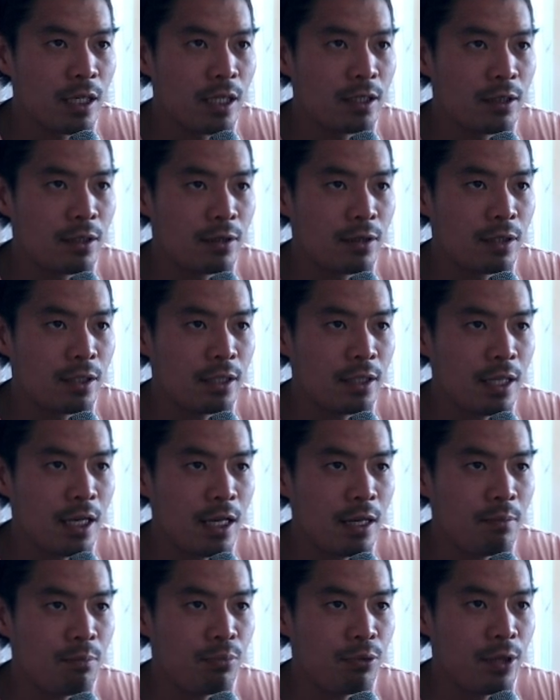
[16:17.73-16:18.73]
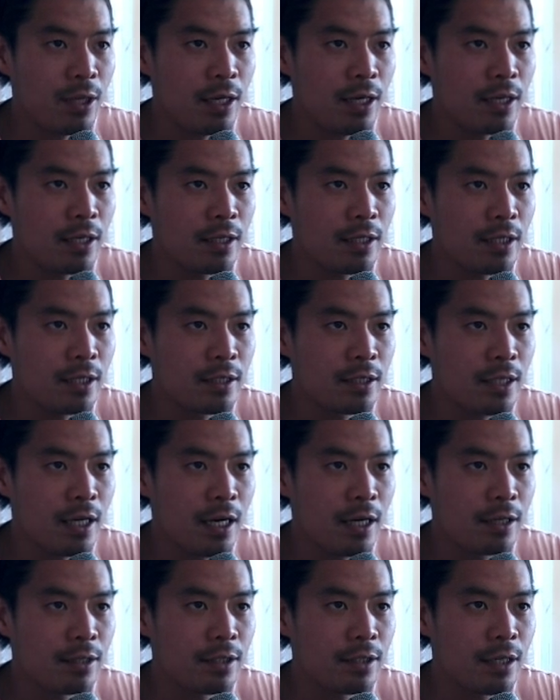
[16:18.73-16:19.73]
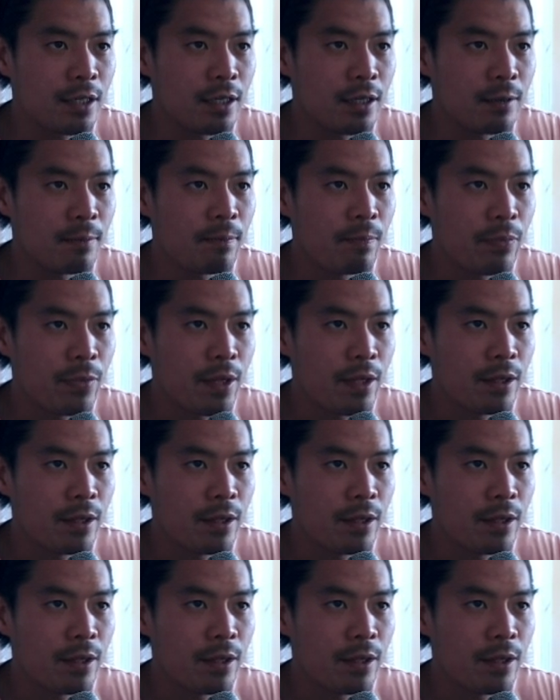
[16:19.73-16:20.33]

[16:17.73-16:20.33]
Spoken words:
it's on the same plane the entire time.